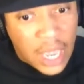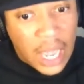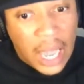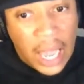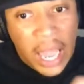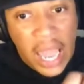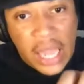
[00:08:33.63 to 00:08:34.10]

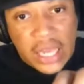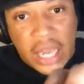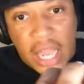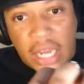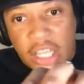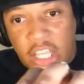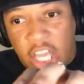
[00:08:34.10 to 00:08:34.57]
He
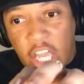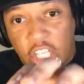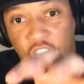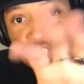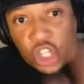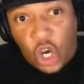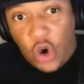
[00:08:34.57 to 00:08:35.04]
can
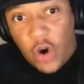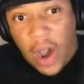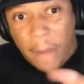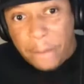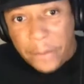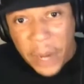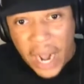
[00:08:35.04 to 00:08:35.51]
get you a
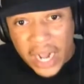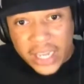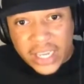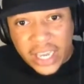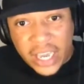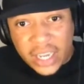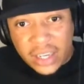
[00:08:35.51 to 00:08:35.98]

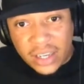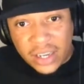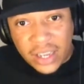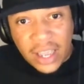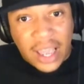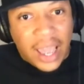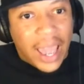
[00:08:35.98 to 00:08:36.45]
bucket,
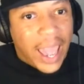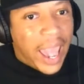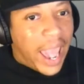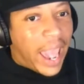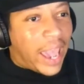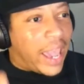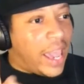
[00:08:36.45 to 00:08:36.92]

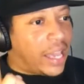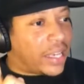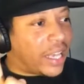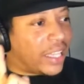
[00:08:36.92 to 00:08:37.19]
and he can